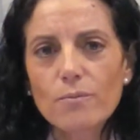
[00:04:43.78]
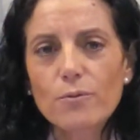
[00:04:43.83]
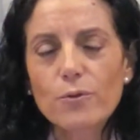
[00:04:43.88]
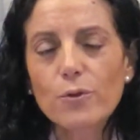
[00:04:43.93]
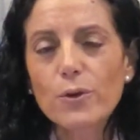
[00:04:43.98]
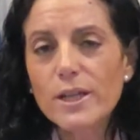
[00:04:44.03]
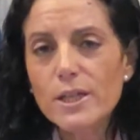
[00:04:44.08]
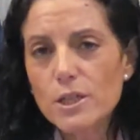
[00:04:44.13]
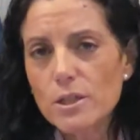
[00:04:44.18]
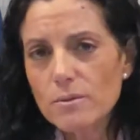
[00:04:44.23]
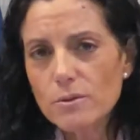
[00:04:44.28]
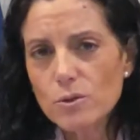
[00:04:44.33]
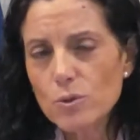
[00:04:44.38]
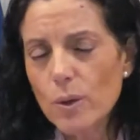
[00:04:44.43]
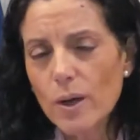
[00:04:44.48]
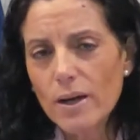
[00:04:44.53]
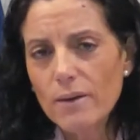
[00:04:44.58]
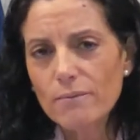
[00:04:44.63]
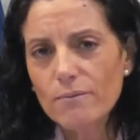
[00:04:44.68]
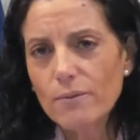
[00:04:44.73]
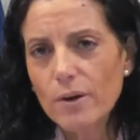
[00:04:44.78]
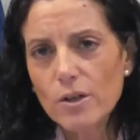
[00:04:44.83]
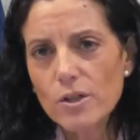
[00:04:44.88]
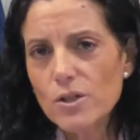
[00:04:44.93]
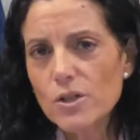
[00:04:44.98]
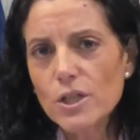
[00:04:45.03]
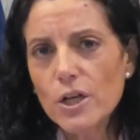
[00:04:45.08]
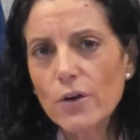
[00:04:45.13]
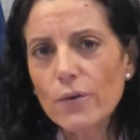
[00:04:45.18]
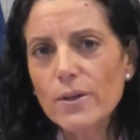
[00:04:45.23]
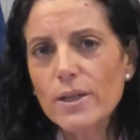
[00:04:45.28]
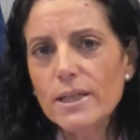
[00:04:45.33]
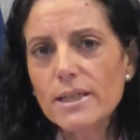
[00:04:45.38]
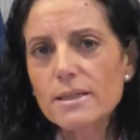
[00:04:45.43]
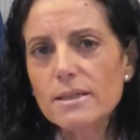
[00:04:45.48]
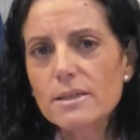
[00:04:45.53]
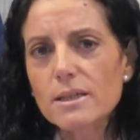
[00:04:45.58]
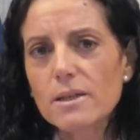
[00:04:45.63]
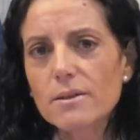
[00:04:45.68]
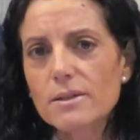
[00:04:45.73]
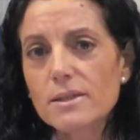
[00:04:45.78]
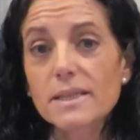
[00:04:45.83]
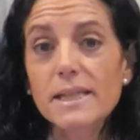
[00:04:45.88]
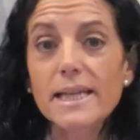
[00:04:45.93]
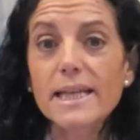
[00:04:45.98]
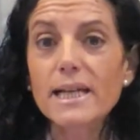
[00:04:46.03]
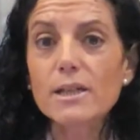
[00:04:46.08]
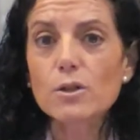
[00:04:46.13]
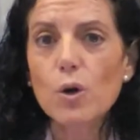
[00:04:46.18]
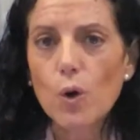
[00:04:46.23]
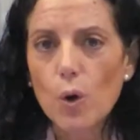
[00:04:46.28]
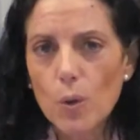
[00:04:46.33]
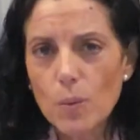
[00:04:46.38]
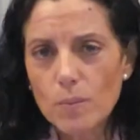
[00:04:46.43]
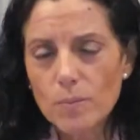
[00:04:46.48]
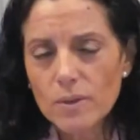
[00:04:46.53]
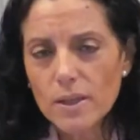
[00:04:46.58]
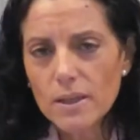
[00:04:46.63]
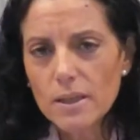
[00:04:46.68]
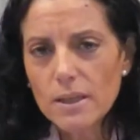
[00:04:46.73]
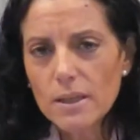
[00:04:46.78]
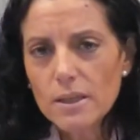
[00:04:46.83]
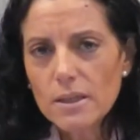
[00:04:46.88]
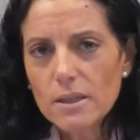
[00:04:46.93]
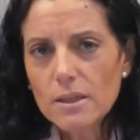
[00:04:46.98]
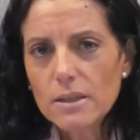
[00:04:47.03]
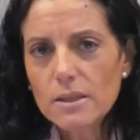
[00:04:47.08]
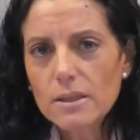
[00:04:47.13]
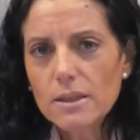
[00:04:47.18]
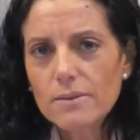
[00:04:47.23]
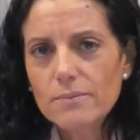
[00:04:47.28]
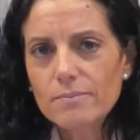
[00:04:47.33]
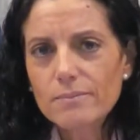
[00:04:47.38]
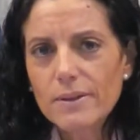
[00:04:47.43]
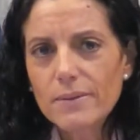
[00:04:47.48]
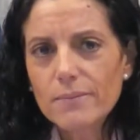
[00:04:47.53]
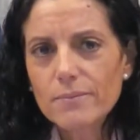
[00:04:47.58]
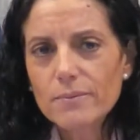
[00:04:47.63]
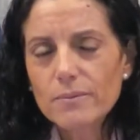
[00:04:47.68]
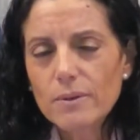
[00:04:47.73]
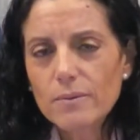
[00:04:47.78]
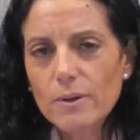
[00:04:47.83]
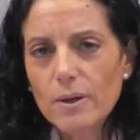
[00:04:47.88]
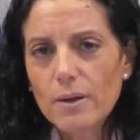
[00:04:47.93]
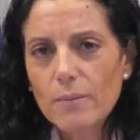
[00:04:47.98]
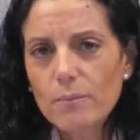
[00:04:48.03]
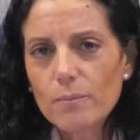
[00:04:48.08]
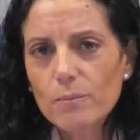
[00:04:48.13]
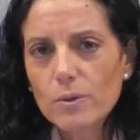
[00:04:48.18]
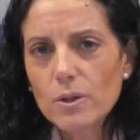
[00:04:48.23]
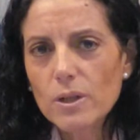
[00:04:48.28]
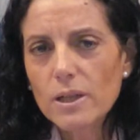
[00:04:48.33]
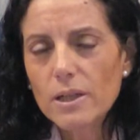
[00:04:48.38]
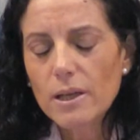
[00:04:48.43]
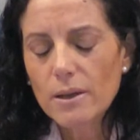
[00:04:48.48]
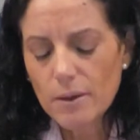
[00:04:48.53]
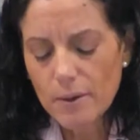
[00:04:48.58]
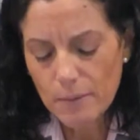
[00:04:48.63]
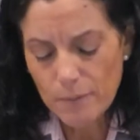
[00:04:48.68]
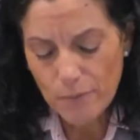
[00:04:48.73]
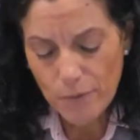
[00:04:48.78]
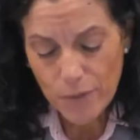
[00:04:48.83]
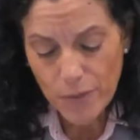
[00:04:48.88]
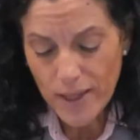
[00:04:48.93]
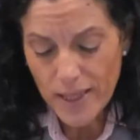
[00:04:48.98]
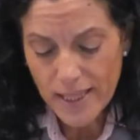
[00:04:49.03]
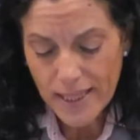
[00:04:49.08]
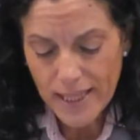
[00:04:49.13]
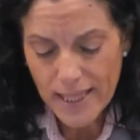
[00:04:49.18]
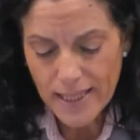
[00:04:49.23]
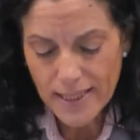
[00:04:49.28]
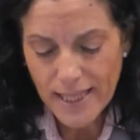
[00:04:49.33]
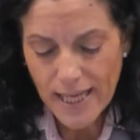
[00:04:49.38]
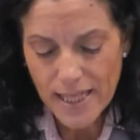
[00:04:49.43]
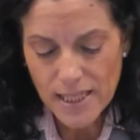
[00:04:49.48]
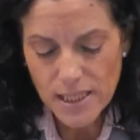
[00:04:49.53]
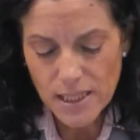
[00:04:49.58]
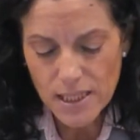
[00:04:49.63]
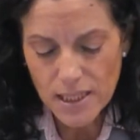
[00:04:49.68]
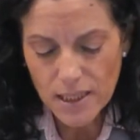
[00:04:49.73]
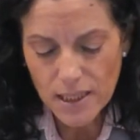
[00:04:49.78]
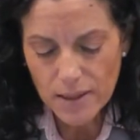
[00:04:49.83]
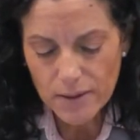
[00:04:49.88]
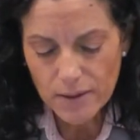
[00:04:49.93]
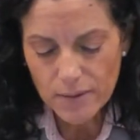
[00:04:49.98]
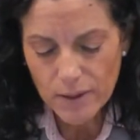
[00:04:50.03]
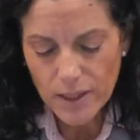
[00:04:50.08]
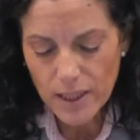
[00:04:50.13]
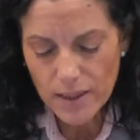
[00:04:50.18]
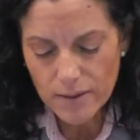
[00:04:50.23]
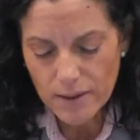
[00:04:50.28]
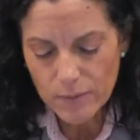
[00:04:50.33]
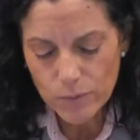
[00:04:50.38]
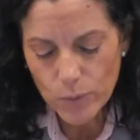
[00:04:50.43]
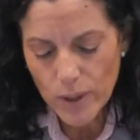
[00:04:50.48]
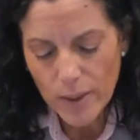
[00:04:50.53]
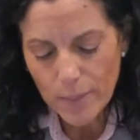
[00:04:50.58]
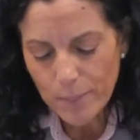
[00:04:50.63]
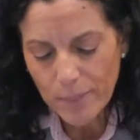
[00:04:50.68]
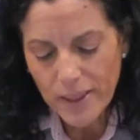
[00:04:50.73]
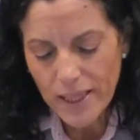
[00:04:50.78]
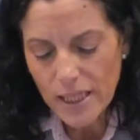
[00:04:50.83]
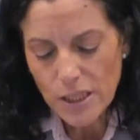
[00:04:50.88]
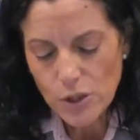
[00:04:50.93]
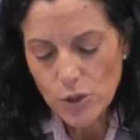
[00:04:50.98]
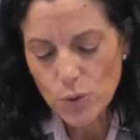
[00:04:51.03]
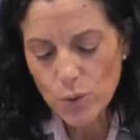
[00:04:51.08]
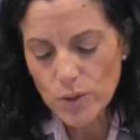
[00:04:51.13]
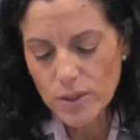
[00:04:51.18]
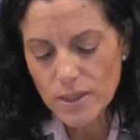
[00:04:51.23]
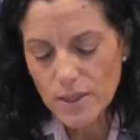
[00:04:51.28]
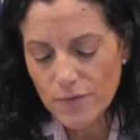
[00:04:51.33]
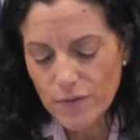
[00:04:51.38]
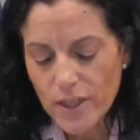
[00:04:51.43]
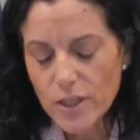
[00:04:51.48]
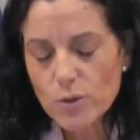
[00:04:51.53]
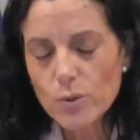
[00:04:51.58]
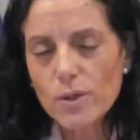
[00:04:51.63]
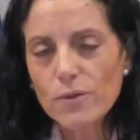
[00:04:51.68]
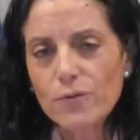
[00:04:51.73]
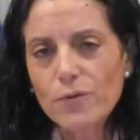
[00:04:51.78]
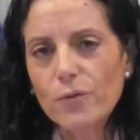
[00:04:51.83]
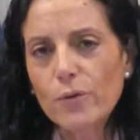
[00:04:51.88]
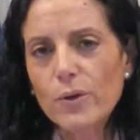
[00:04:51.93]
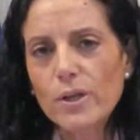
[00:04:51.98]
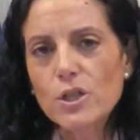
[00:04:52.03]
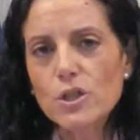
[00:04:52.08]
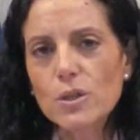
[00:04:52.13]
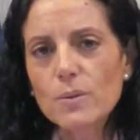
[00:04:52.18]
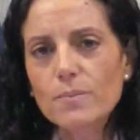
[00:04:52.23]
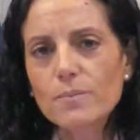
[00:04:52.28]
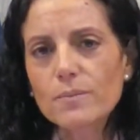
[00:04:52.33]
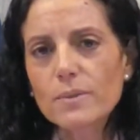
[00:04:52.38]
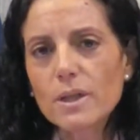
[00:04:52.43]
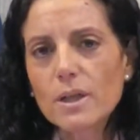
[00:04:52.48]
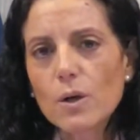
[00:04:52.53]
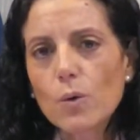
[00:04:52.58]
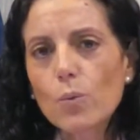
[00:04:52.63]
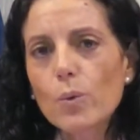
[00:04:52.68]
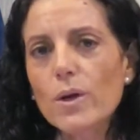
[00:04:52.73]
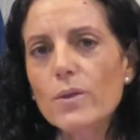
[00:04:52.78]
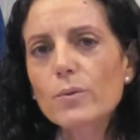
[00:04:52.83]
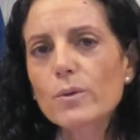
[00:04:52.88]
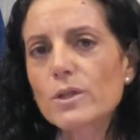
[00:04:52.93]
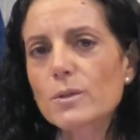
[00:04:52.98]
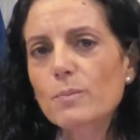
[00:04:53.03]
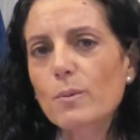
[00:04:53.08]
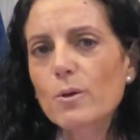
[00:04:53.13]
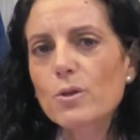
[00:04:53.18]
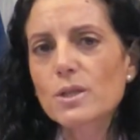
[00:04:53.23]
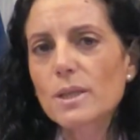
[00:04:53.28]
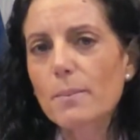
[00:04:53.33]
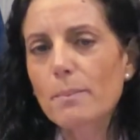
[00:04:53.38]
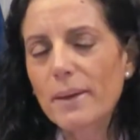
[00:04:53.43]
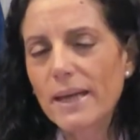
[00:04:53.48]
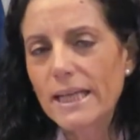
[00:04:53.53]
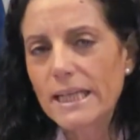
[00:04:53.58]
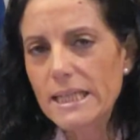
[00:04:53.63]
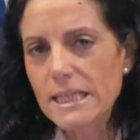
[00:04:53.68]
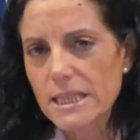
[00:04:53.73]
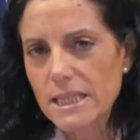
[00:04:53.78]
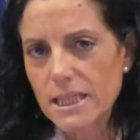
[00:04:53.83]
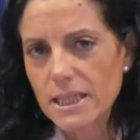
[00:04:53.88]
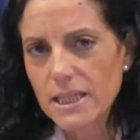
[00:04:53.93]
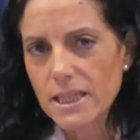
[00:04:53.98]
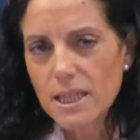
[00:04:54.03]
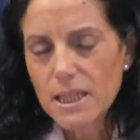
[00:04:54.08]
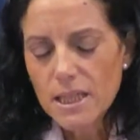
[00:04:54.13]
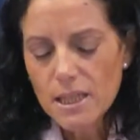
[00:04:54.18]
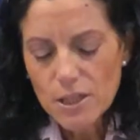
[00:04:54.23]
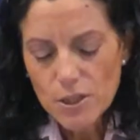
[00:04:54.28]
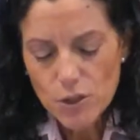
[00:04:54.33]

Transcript: um, freedom, to a uh, voluntary uh, stay at home, um, uh, thinking that we appeal to individual freedom with responsibility.